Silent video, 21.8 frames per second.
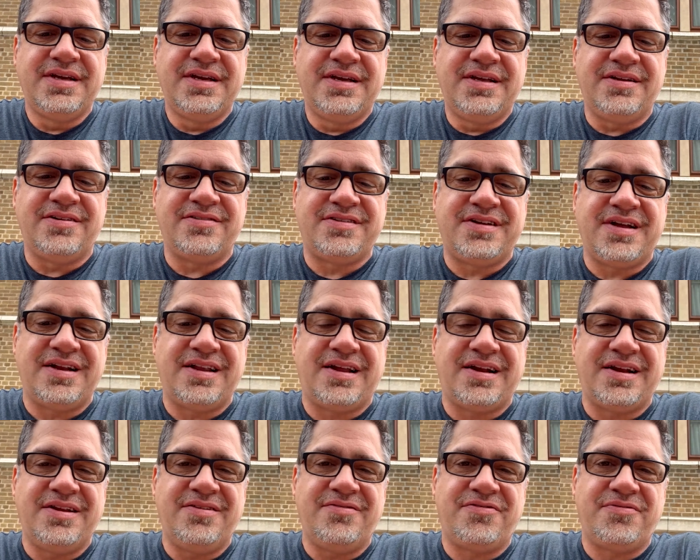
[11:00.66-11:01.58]
There's not a lot
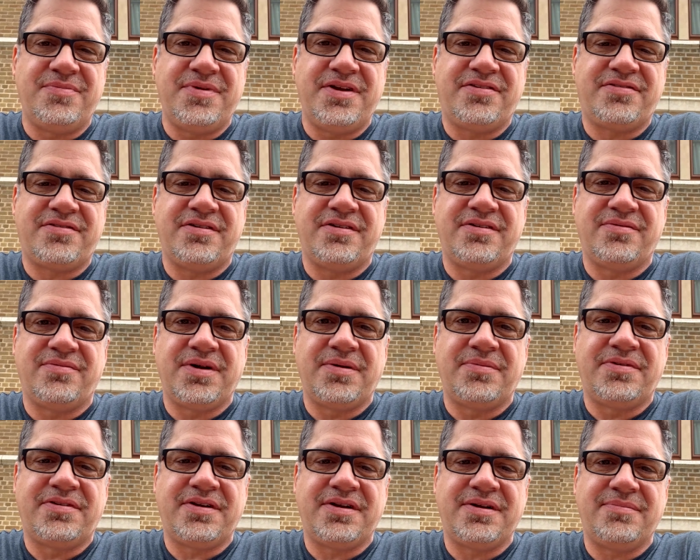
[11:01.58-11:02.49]
of information on their
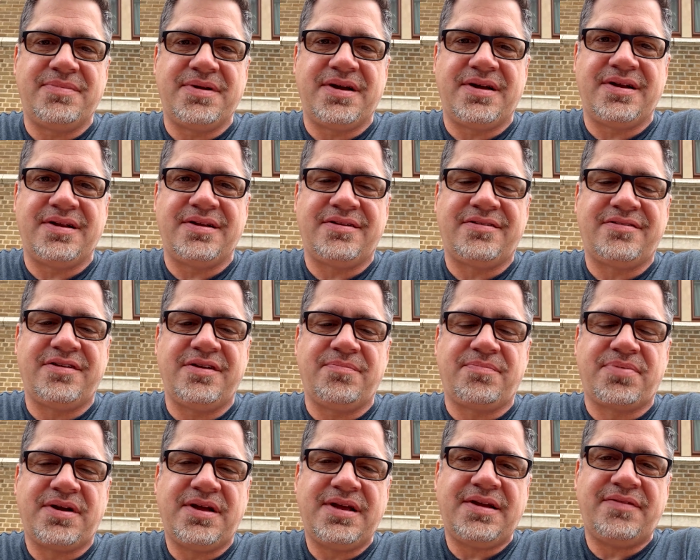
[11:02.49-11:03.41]
website about it. So you
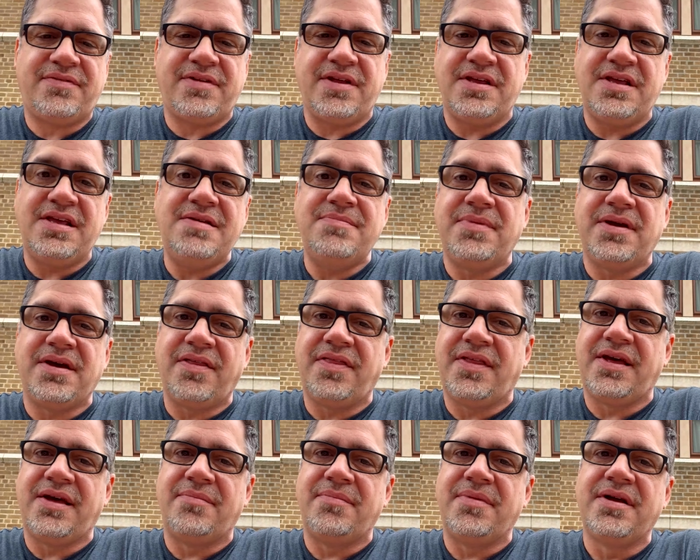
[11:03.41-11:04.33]
probably have to email
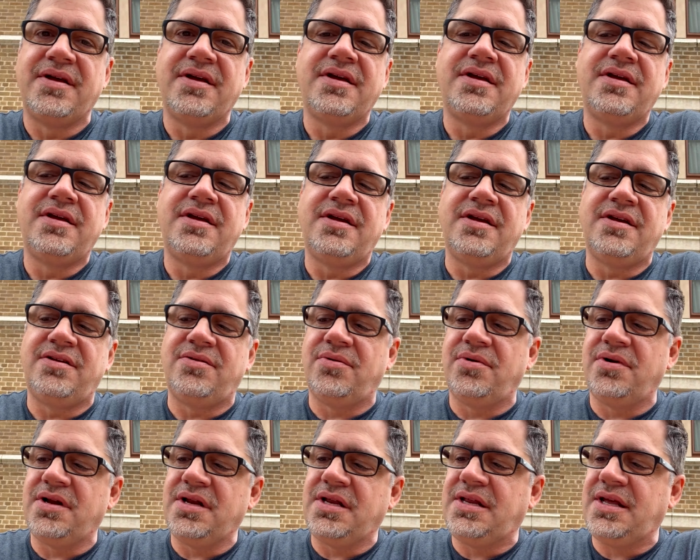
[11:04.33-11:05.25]
them in
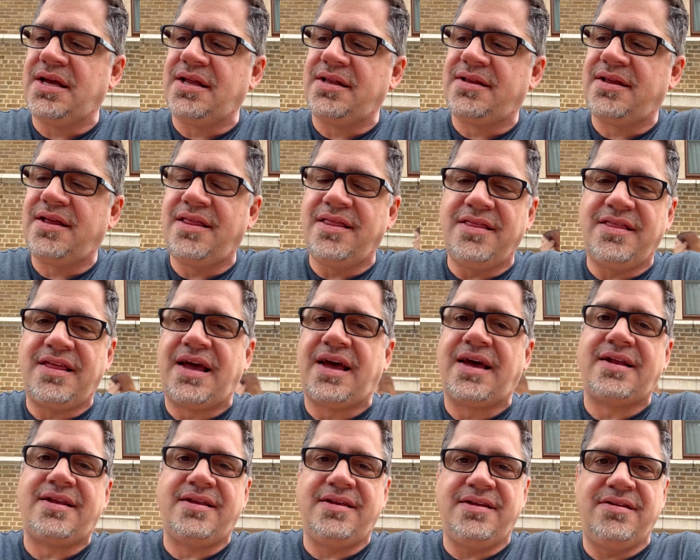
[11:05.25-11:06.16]
order to get
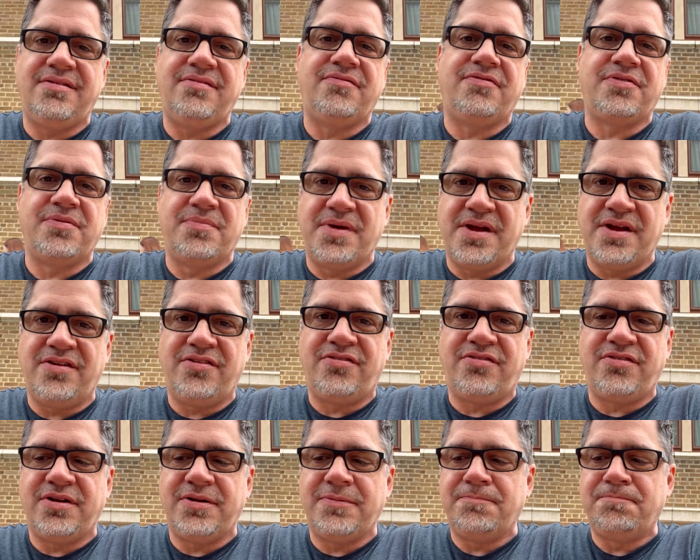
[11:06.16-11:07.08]
that
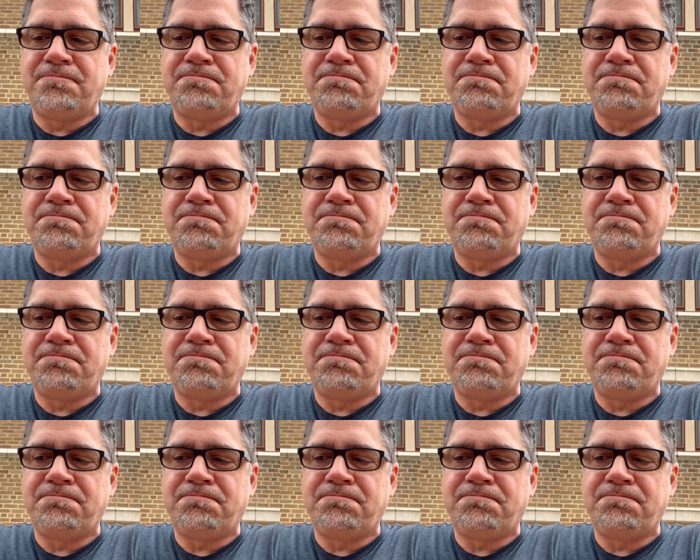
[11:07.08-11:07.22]
information.